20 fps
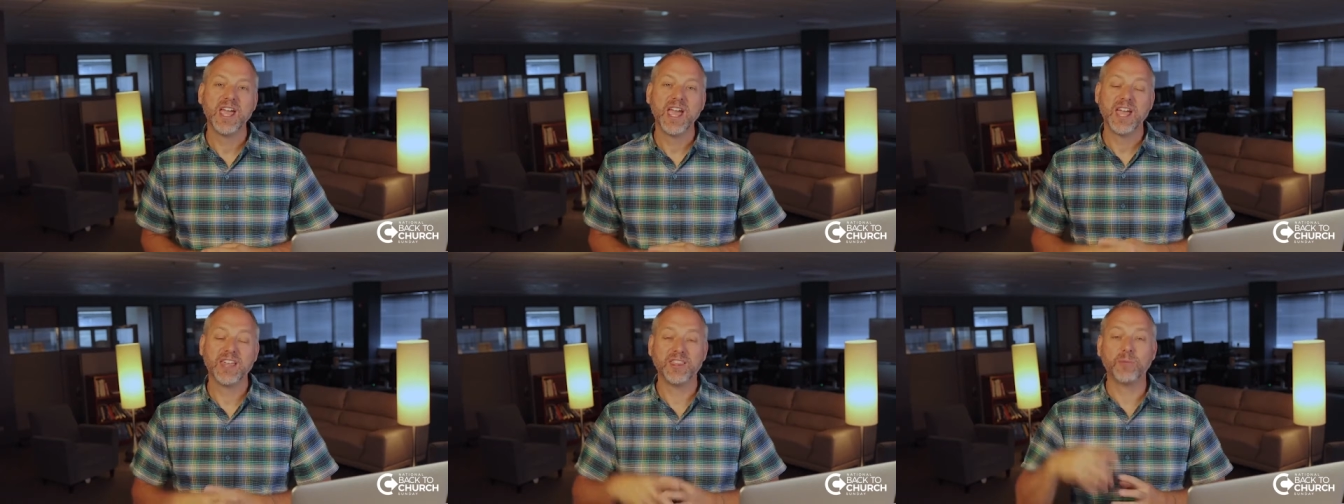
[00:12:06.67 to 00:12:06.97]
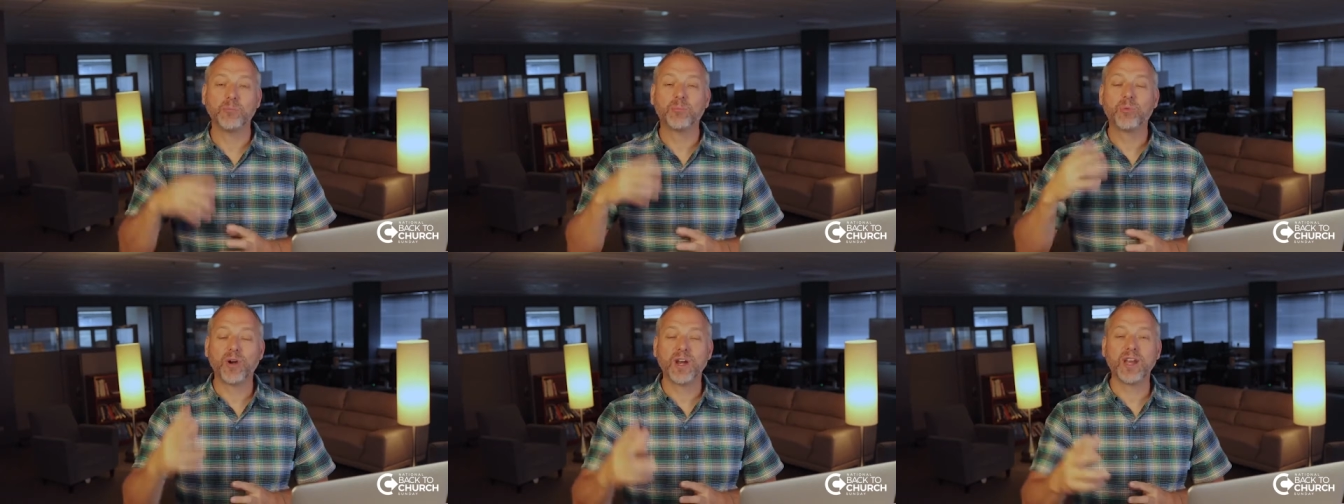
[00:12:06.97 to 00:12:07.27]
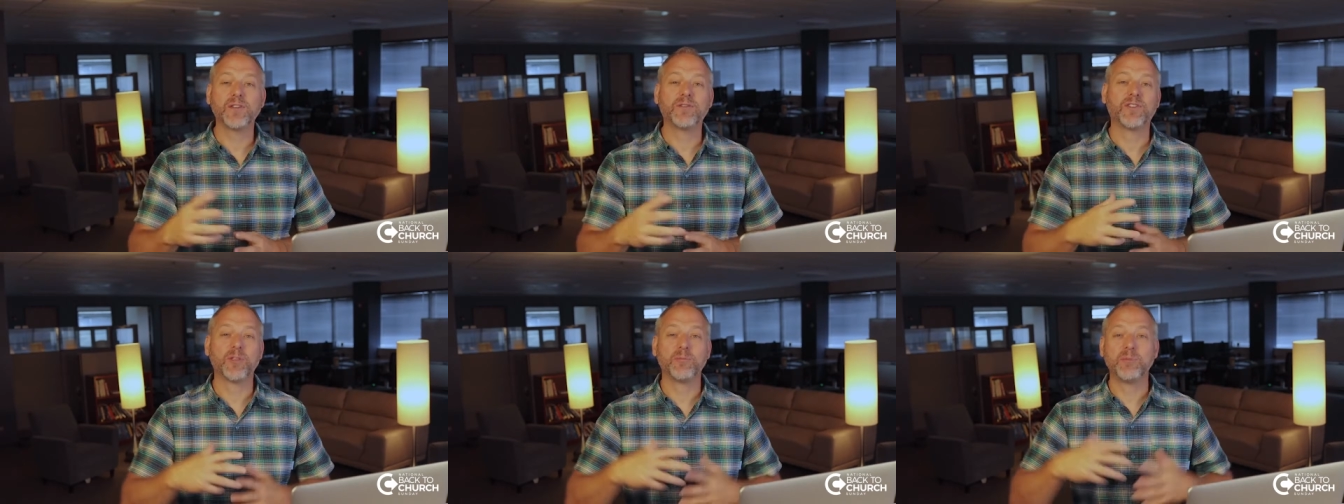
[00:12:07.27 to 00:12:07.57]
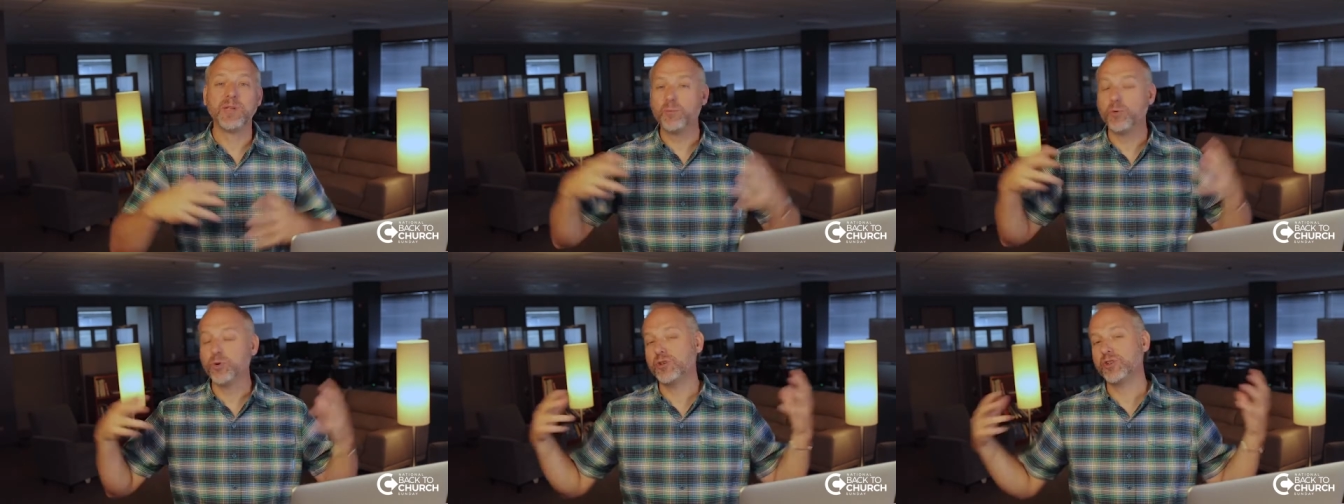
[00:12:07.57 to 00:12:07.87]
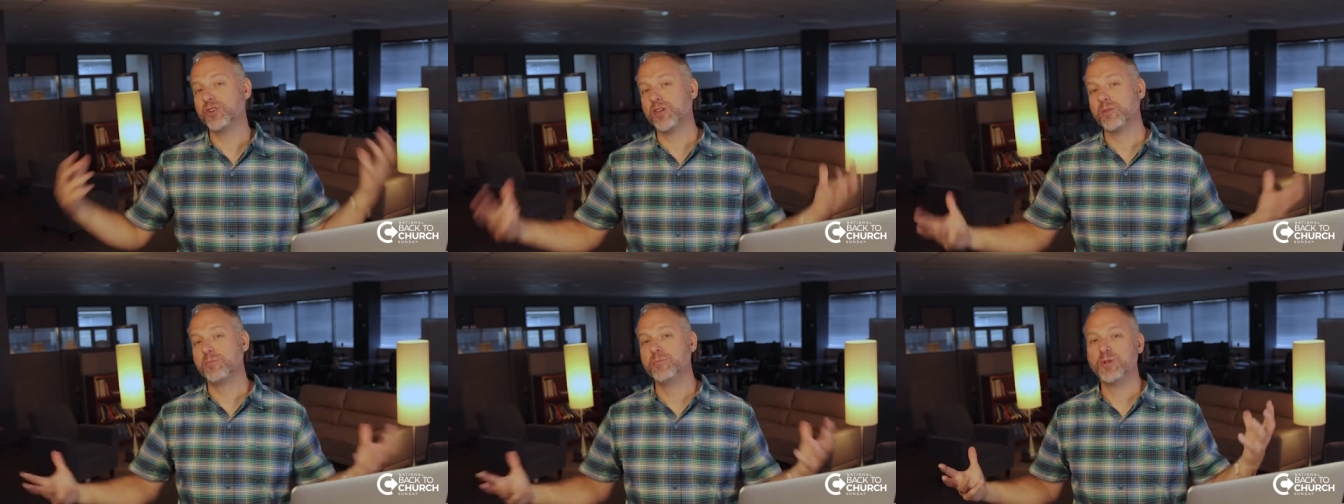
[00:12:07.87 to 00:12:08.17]
and then pray for the people in
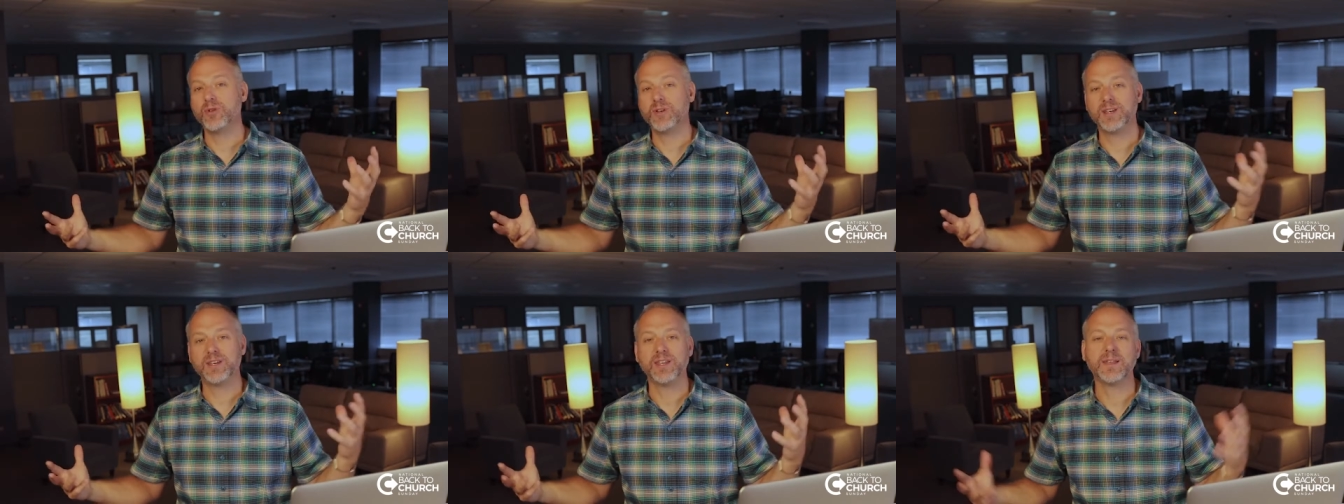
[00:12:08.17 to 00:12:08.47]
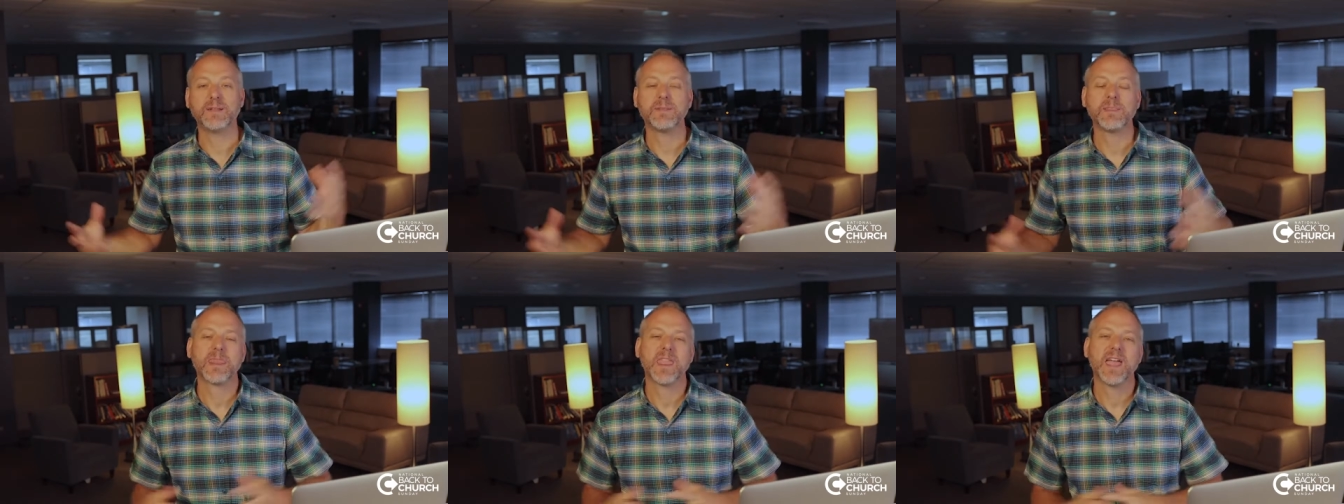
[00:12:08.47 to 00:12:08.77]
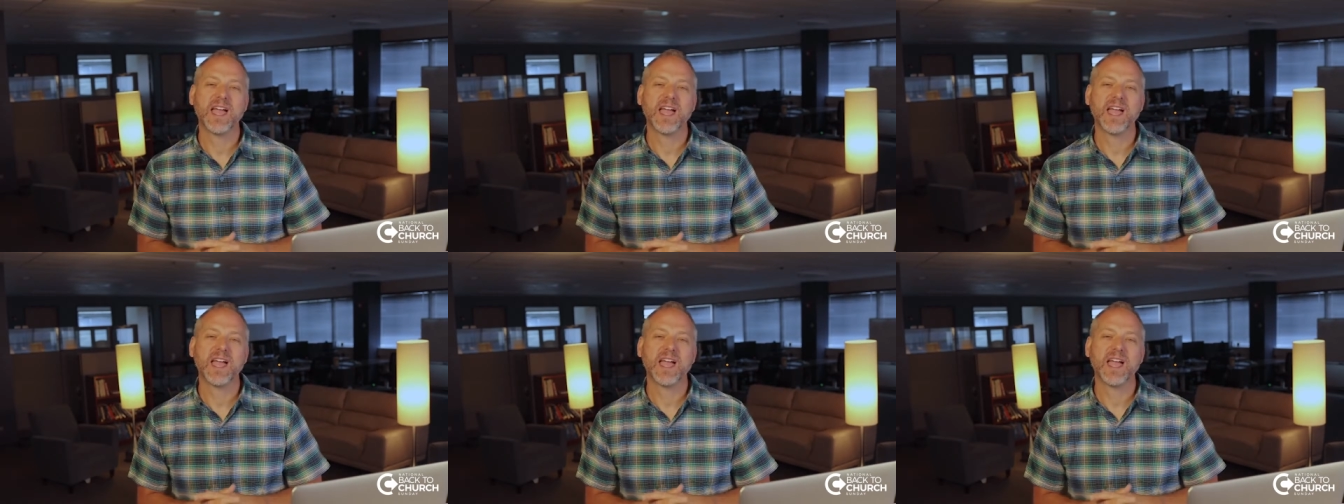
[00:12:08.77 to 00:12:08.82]
your community